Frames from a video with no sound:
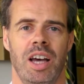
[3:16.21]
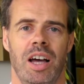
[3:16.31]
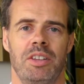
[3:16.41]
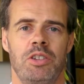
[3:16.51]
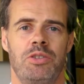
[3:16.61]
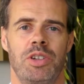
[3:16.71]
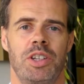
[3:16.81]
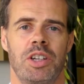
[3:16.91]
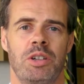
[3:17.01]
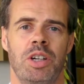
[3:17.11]
And this
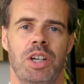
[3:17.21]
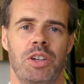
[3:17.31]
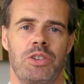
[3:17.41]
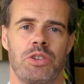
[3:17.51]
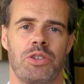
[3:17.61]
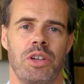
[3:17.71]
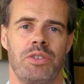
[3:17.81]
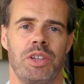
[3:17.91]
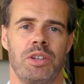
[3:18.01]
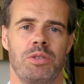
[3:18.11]
video is just
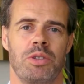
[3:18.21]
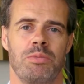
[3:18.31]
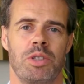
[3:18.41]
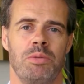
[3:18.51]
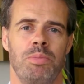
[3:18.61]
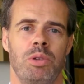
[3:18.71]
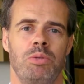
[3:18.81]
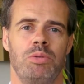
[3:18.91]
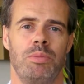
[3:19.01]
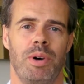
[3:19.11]
giving you some simple
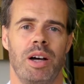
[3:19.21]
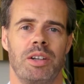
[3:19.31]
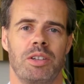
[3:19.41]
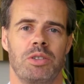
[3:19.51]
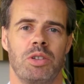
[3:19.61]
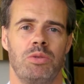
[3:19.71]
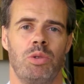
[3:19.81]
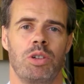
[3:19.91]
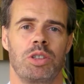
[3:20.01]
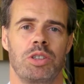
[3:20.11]
reminders of
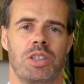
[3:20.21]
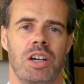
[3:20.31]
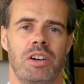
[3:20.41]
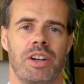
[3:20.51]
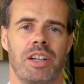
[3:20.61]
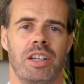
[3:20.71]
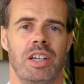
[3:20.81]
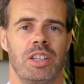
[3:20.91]
what is occurring.